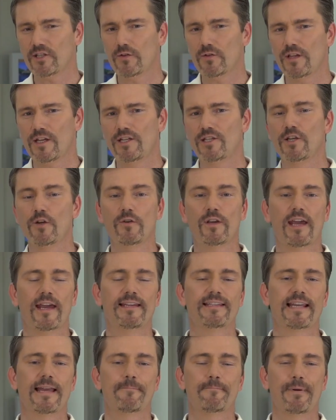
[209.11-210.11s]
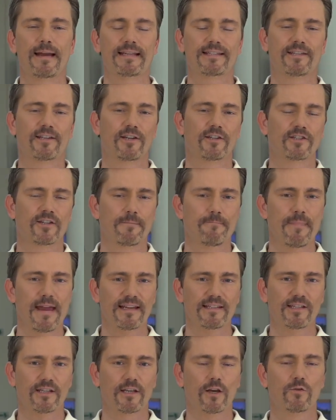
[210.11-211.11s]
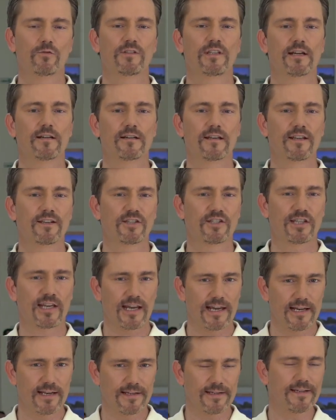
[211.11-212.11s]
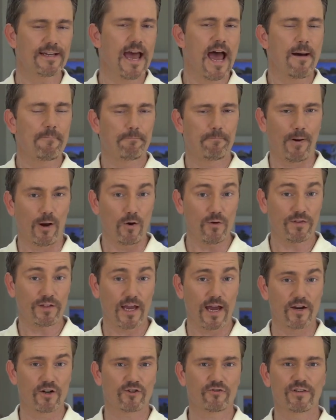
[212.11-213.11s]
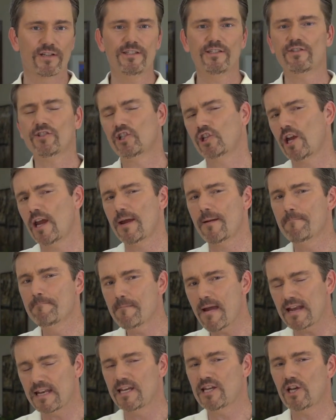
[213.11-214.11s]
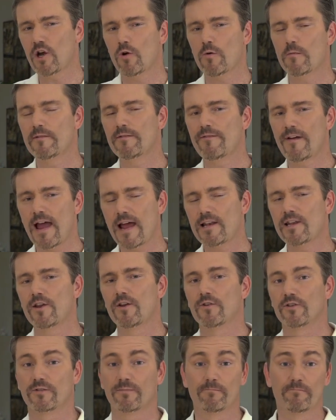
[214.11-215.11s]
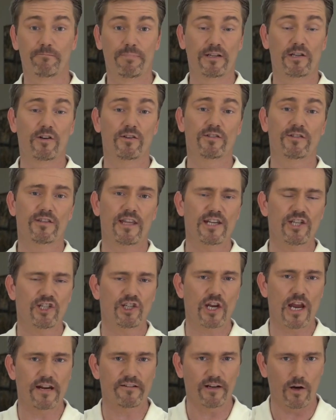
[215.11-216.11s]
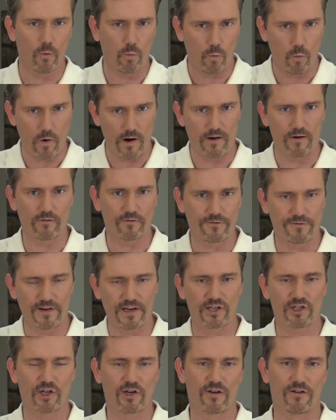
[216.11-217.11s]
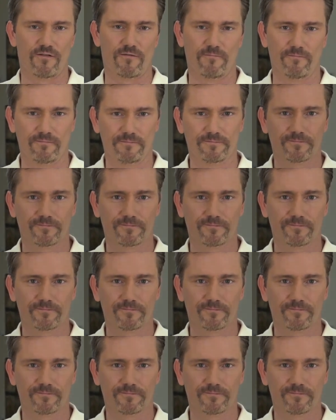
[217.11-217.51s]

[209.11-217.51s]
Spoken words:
to the UK's ambassador to Mexico, Duncan Taylor, both countries share many common values because they share a world vision.